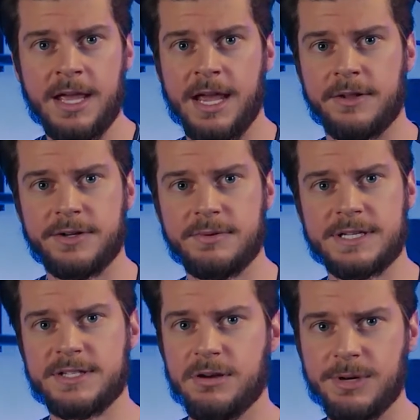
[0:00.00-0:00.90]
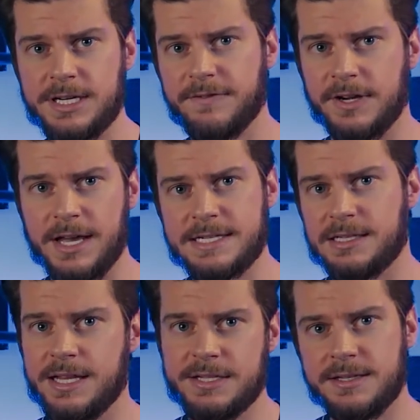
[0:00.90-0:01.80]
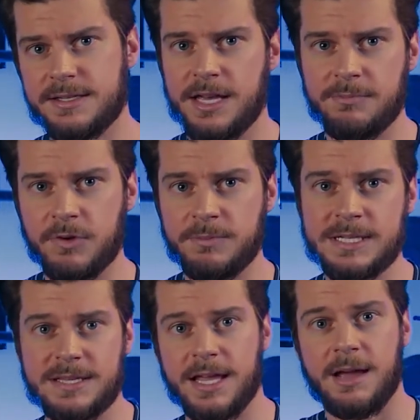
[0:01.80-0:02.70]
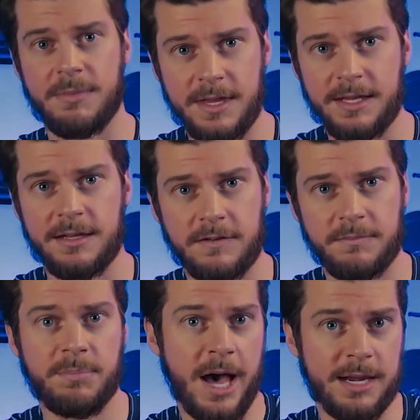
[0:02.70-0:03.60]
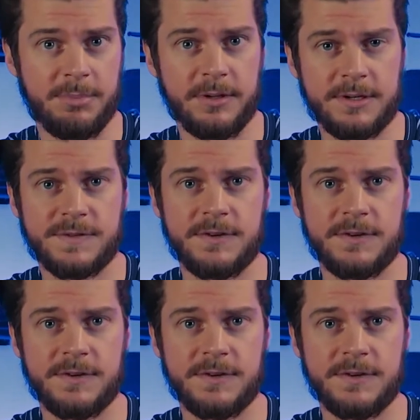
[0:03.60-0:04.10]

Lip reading: And they're doing so many different isolation type movements, like I'm thinking of bodybuilders,